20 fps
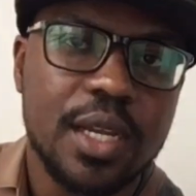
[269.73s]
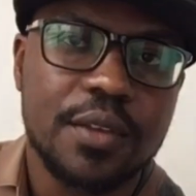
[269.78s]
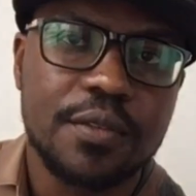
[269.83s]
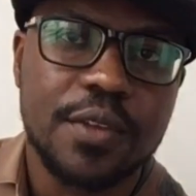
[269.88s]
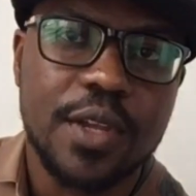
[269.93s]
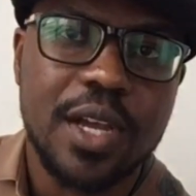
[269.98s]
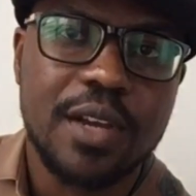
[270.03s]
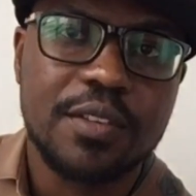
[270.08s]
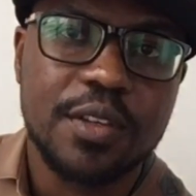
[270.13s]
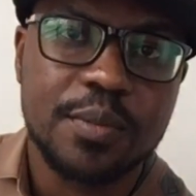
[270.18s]
If you
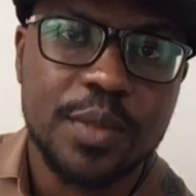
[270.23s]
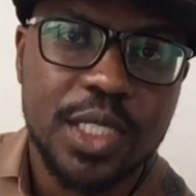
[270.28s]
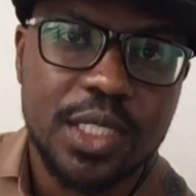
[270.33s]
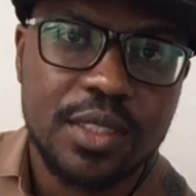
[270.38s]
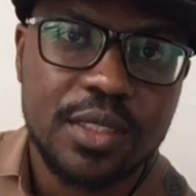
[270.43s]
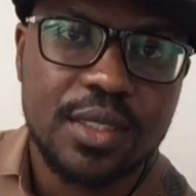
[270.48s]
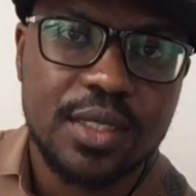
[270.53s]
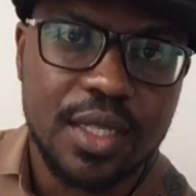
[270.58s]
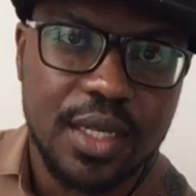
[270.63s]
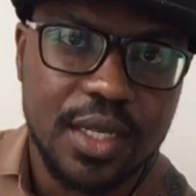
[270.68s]
have a major
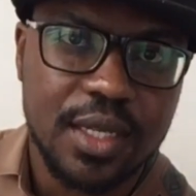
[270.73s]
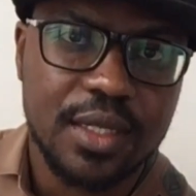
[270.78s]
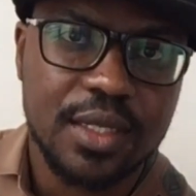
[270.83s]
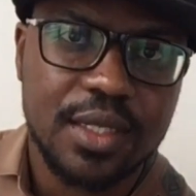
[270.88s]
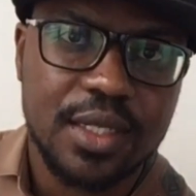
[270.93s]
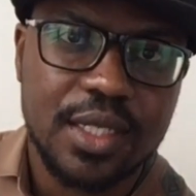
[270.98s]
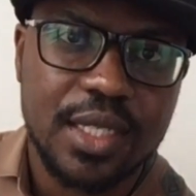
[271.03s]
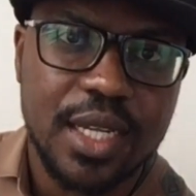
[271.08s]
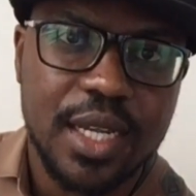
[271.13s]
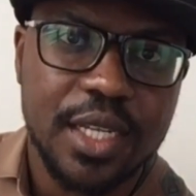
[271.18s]

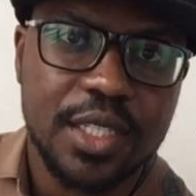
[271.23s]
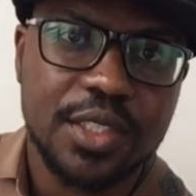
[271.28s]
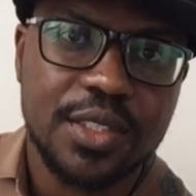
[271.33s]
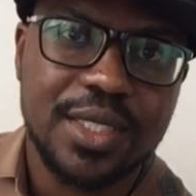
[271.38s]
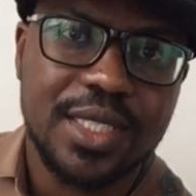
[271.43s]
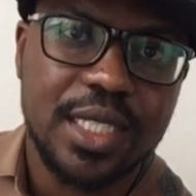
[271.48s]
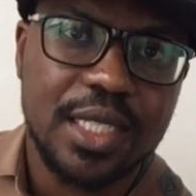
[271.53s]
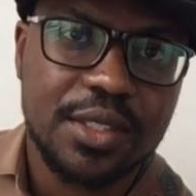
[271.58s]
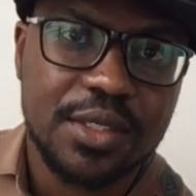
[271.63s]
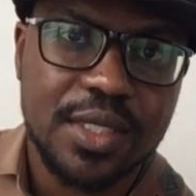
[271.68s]
second and you
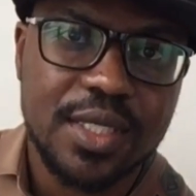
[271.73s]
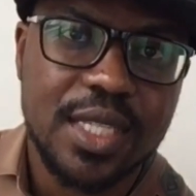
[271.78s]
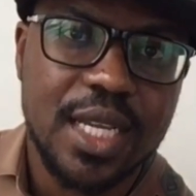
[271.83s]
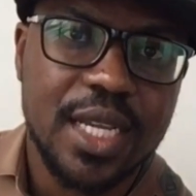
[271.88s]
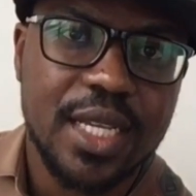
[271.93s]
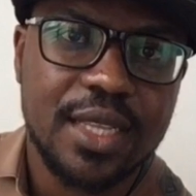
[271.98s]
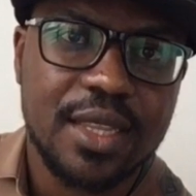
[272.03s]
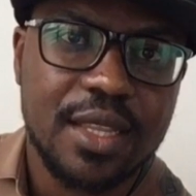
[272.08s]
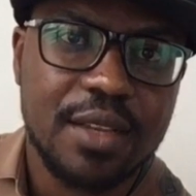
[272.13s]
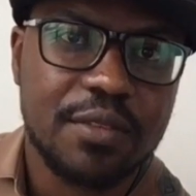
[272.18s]
decrease the
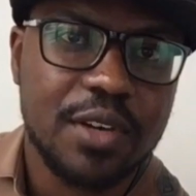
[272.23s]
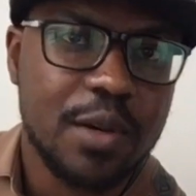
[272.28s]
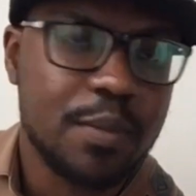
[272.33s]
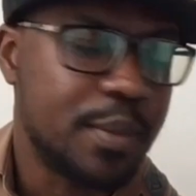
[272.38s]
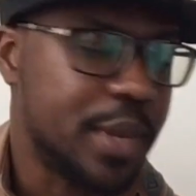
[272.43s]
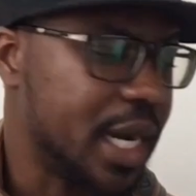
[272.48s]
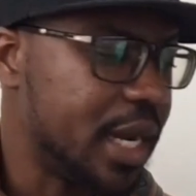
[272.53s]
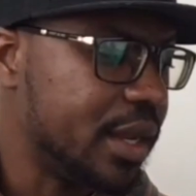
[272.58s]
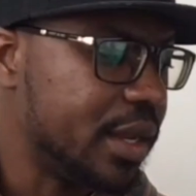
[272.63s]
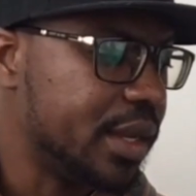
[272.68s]
interval
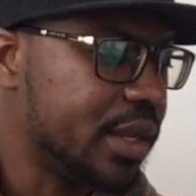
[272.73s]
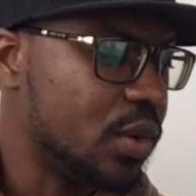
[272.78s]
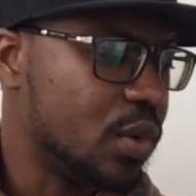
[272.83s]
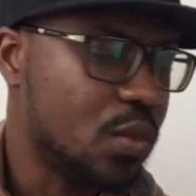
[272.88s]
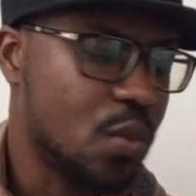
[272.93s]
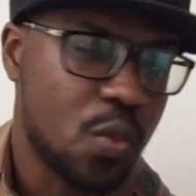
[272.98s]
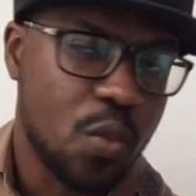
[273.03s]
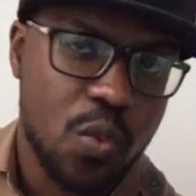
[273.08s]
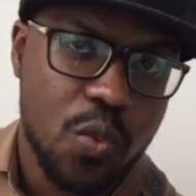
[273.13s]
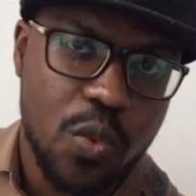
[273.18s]
by
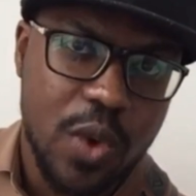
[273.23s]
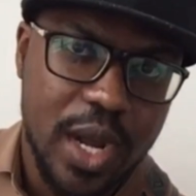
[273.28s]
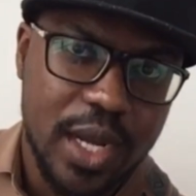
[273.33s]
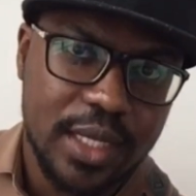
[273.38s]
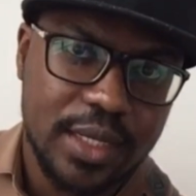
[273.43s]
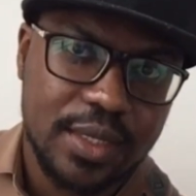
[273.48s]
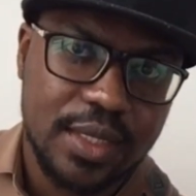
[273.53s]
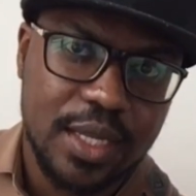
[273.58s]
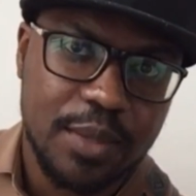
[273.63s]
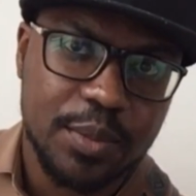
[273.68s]
1
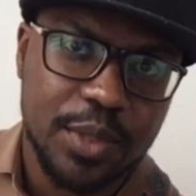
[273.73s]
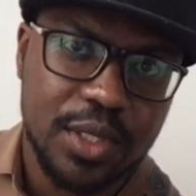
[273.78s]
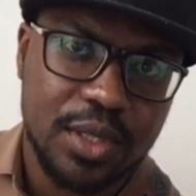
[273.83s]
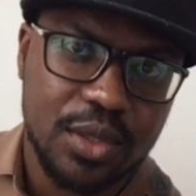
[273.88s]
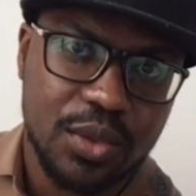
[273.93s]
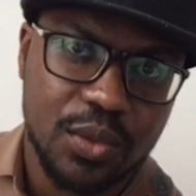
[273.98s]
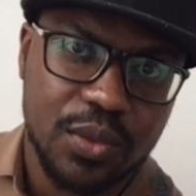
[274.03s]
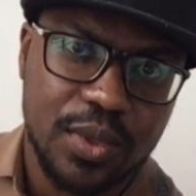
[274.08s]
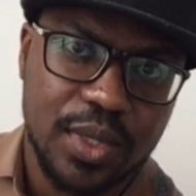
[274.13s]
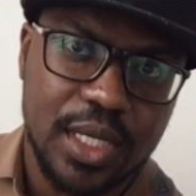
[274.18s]

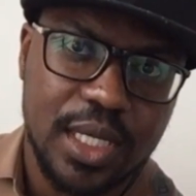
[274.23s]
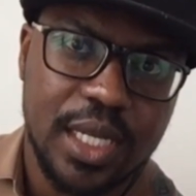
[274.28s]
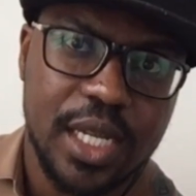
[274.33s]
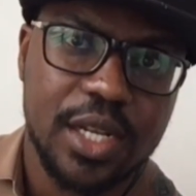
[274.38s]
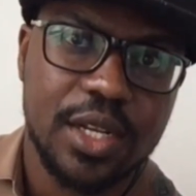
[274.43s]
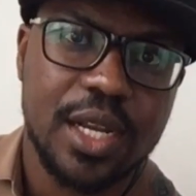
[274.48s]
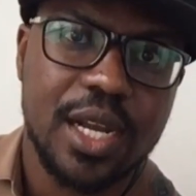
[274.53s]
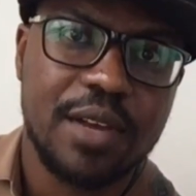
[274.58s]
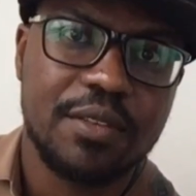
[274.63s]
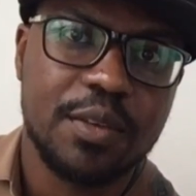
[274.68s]
semitone, then you
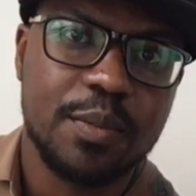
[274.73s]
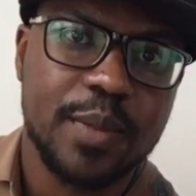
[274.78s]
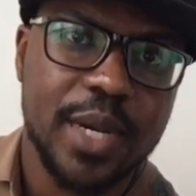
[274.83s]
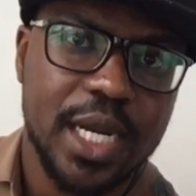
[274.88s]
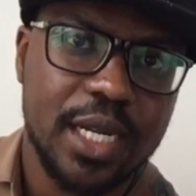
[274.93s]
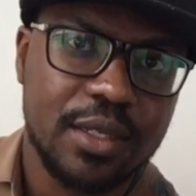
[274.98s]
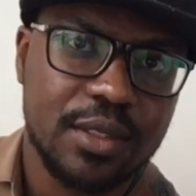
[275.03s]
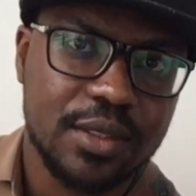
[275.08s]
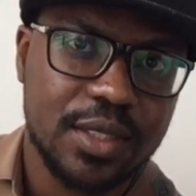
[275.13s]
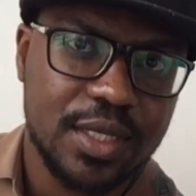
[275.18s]
have a
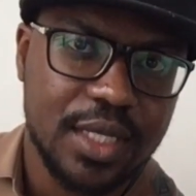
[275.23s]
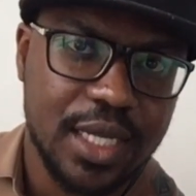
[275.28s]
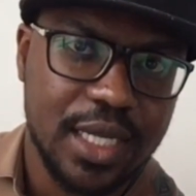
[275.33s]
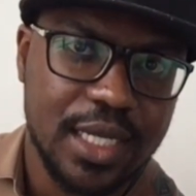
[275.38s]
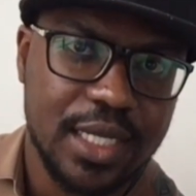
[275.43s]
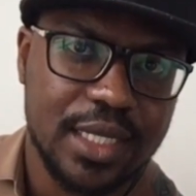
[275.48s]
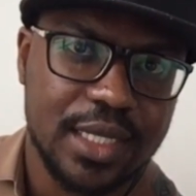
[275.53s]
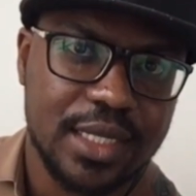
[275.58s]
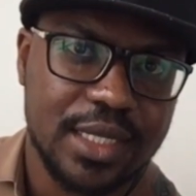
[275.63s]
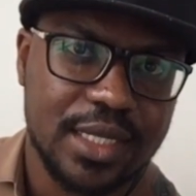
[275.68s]
minor
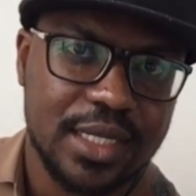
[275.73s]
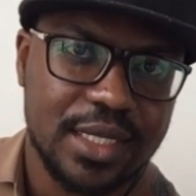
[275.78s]
second.